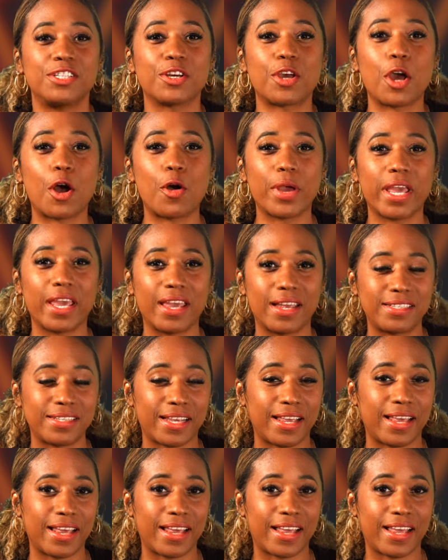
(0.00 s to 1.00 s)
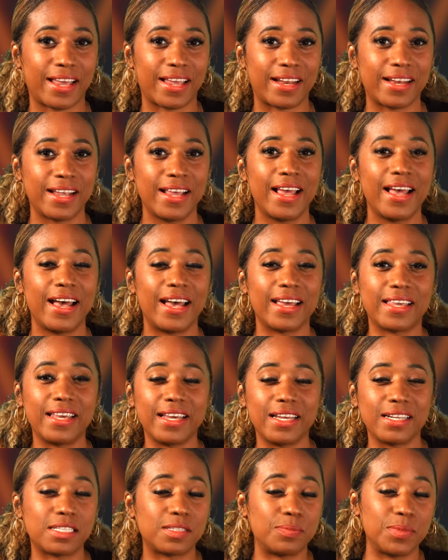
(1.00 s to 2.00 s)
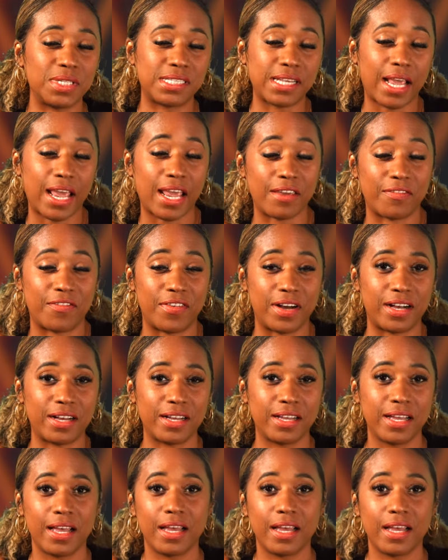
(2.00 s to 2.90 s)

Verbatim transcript: to go head to head against Miss Ava.